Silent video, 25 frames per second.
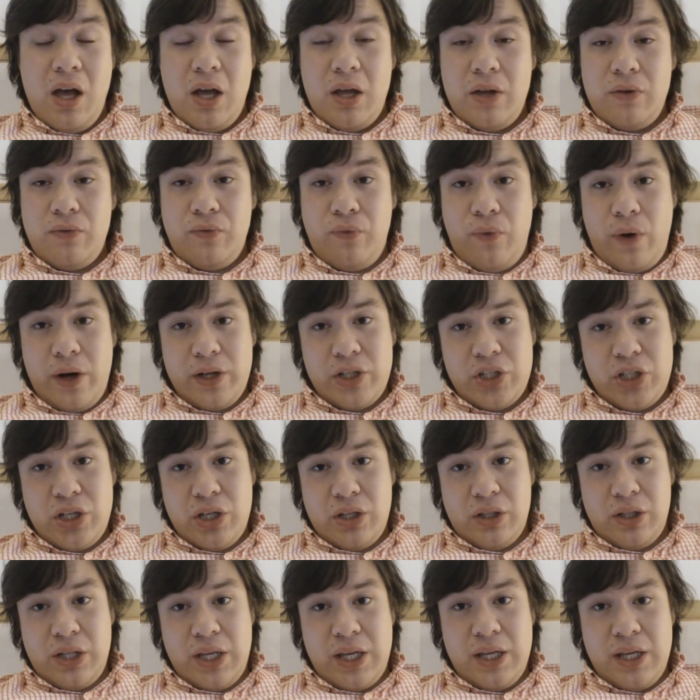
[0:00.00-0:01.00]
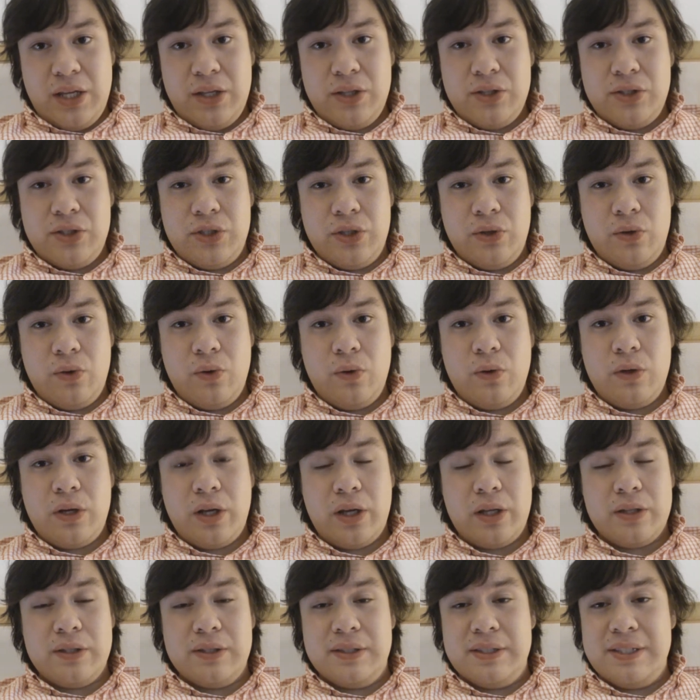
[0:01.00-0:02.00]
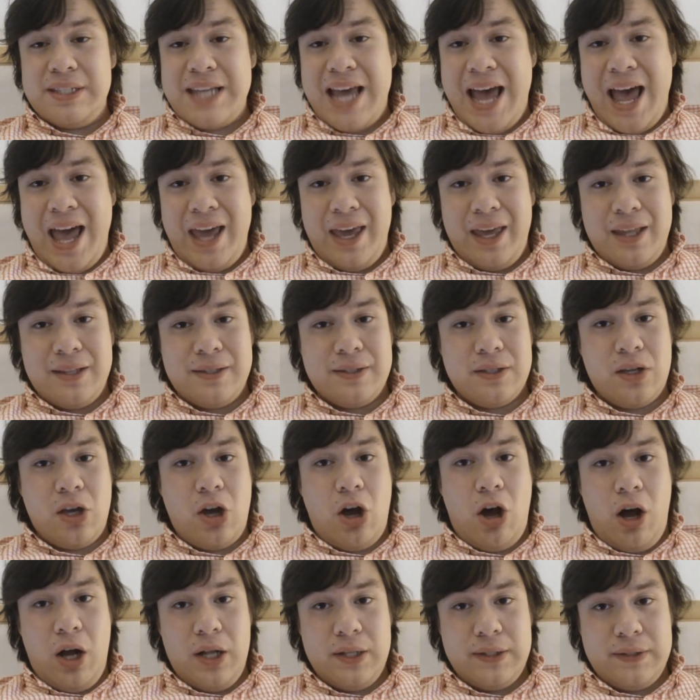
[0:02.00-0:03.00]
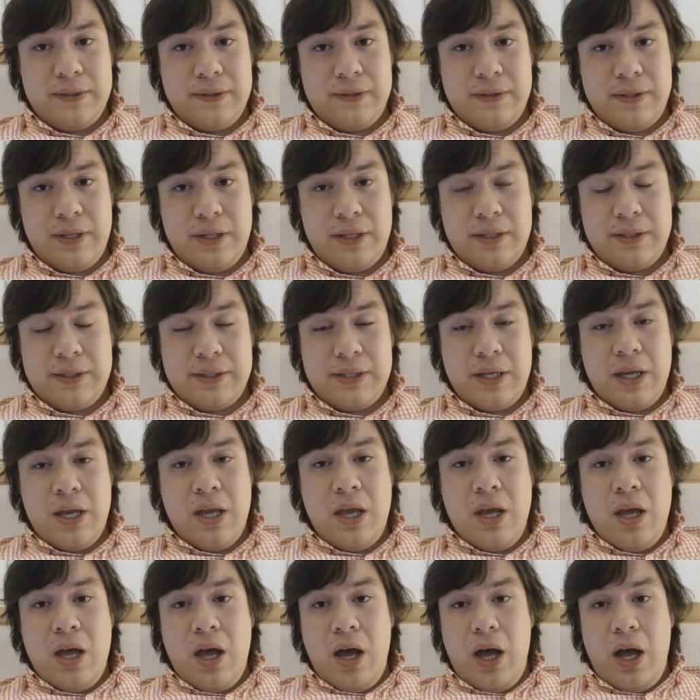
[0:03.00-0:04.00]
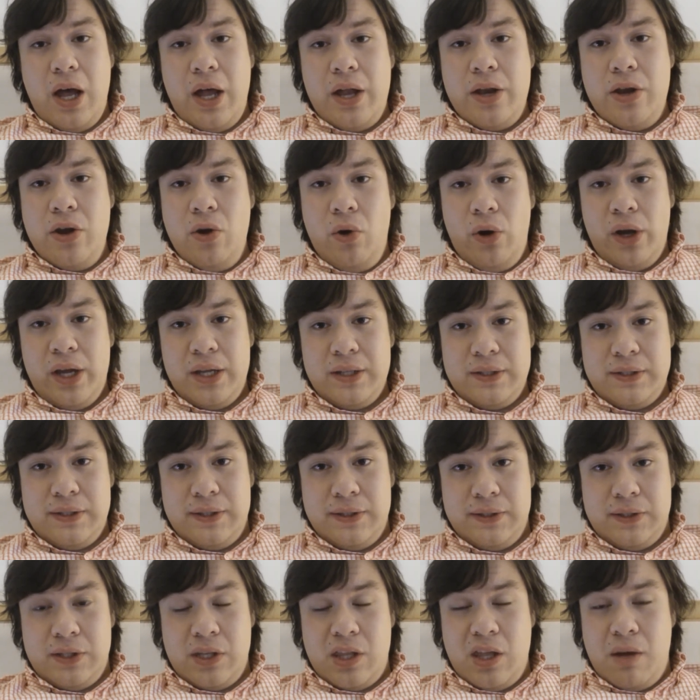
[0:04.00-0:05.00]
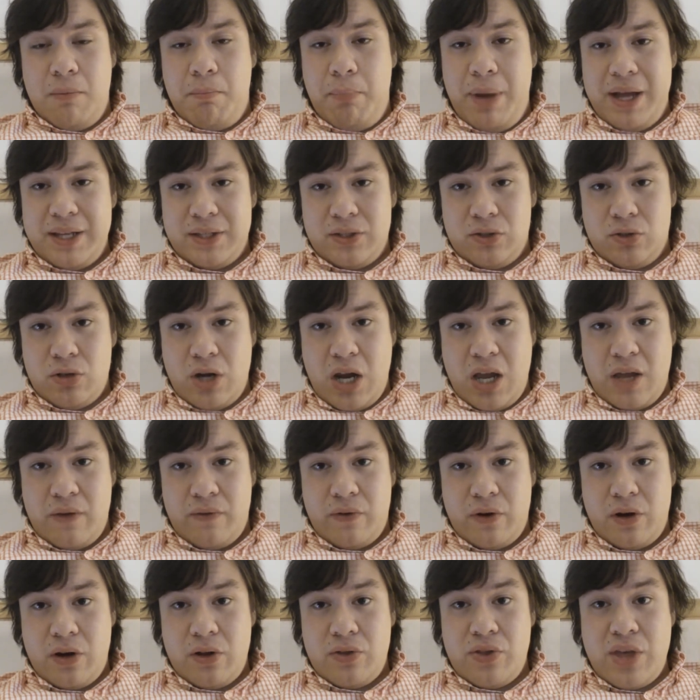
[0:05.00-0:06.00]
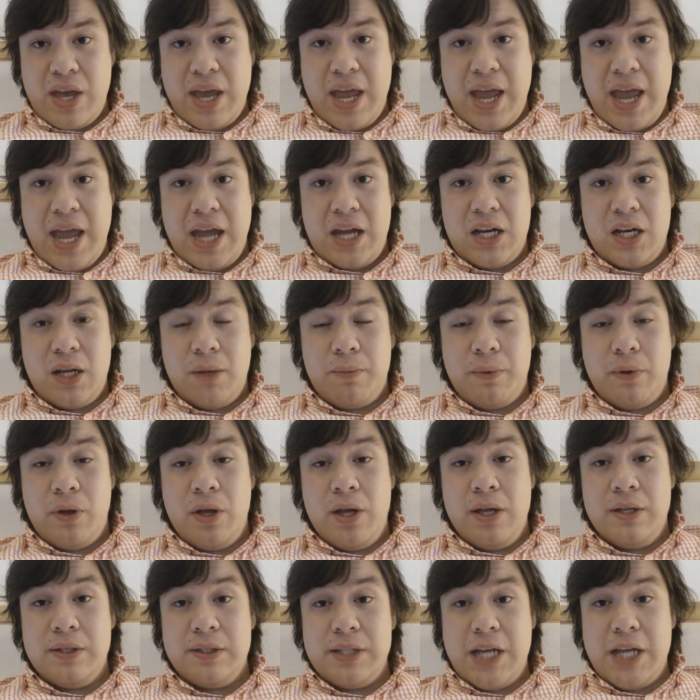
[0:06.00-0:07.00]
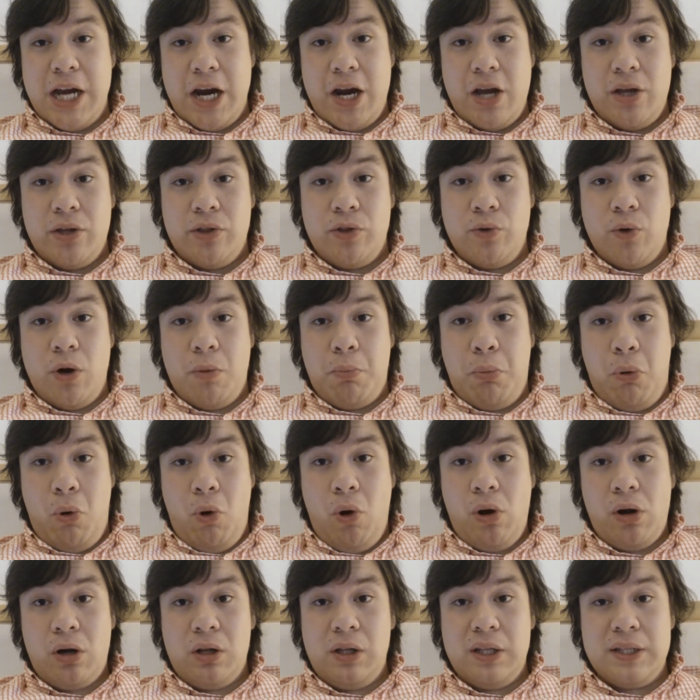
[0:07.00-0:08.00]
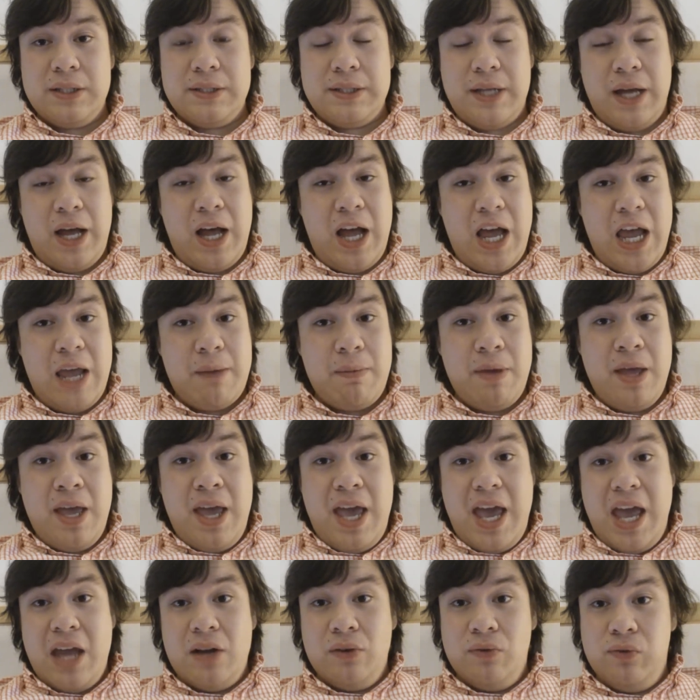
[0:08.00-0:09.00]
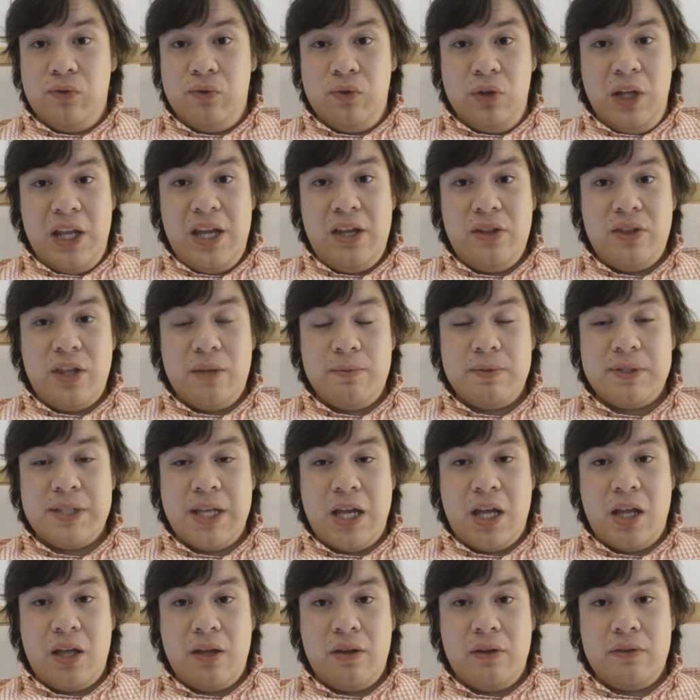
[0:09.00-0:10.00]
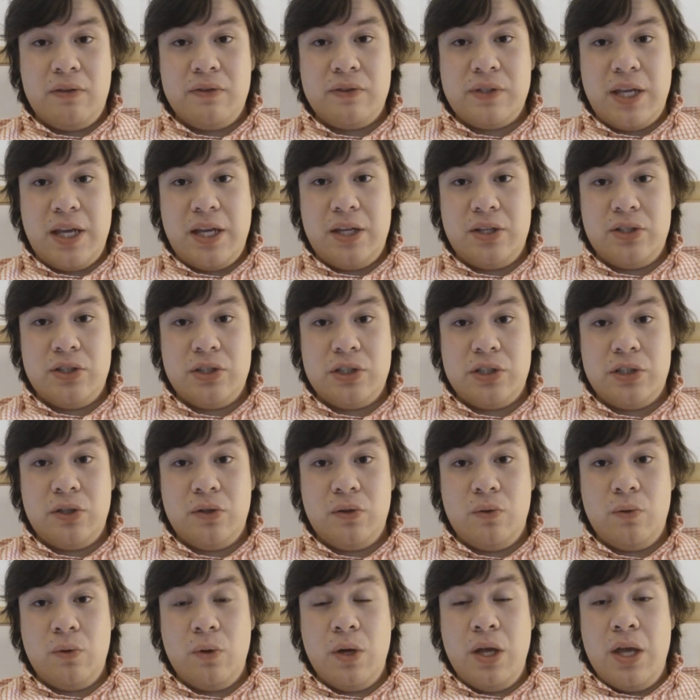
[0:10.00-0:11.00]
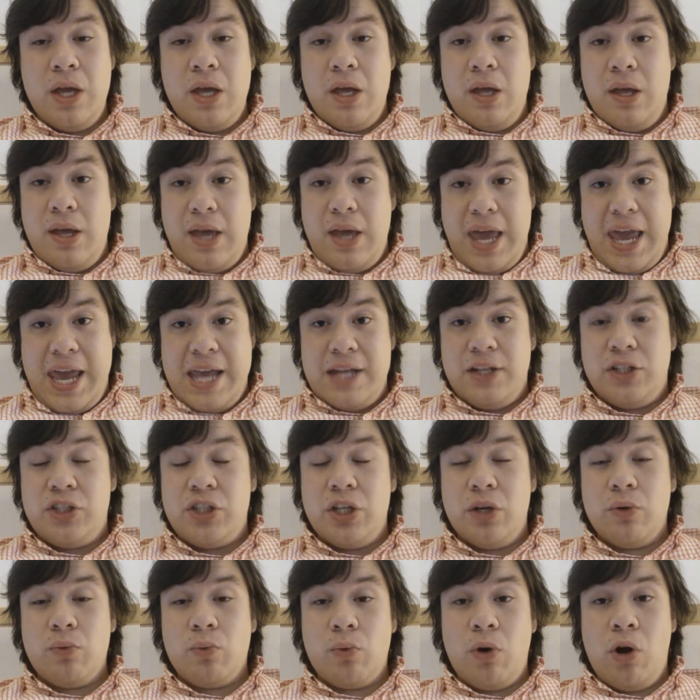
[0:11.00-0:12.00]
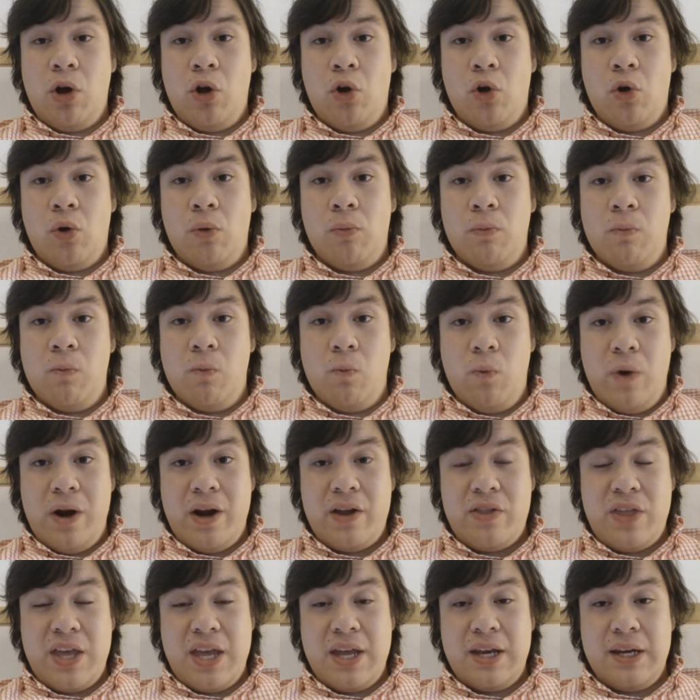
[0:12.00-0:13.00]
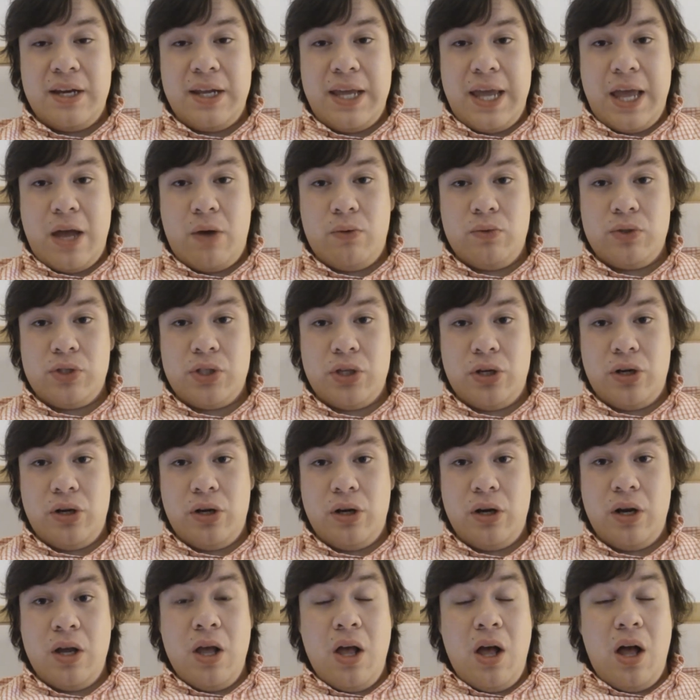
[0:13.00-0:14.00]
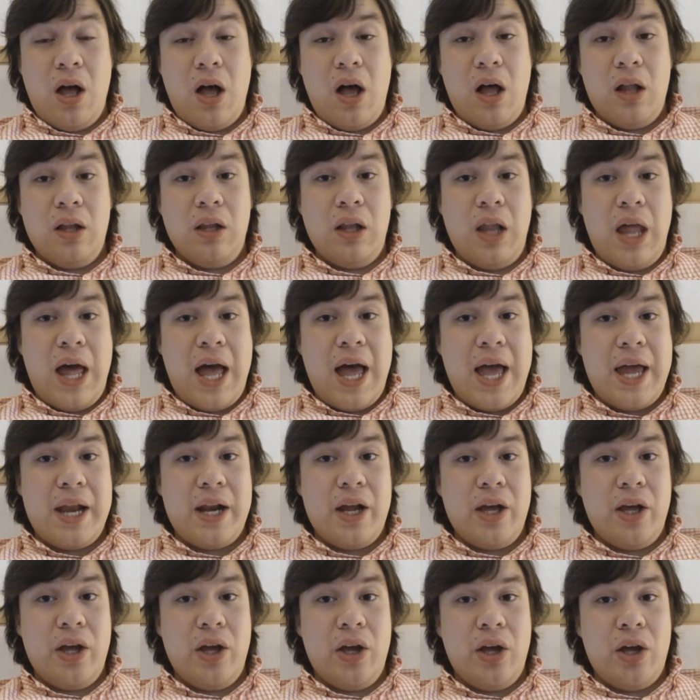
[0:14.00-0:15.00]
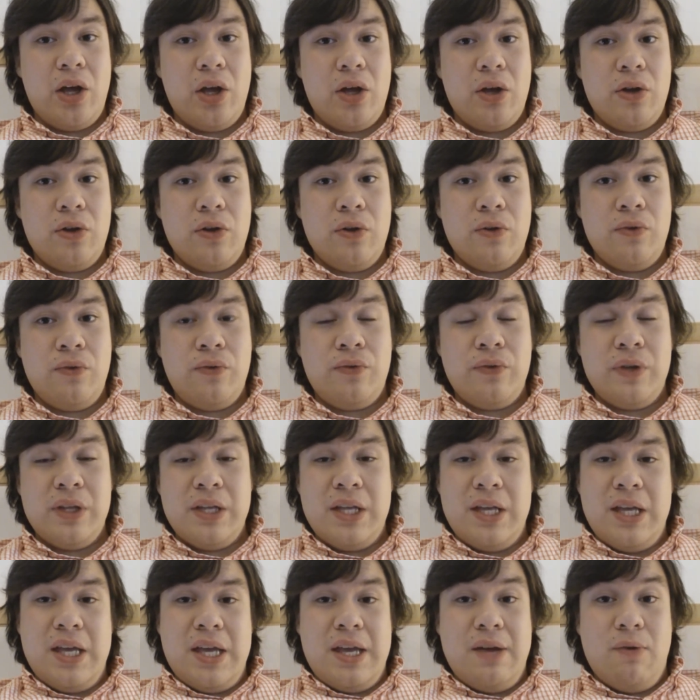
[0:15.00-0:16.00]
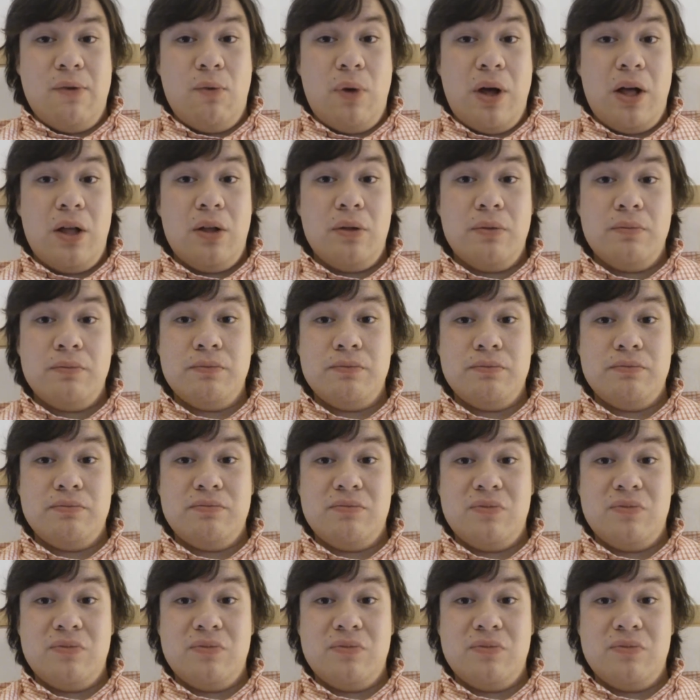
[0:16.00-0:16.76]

Unfortunately, due to Daggett's constant annoyances to the bus driver, they end up tearing through a portal in time and fling themselves into ancient Rome, where they encounter a lot of, well,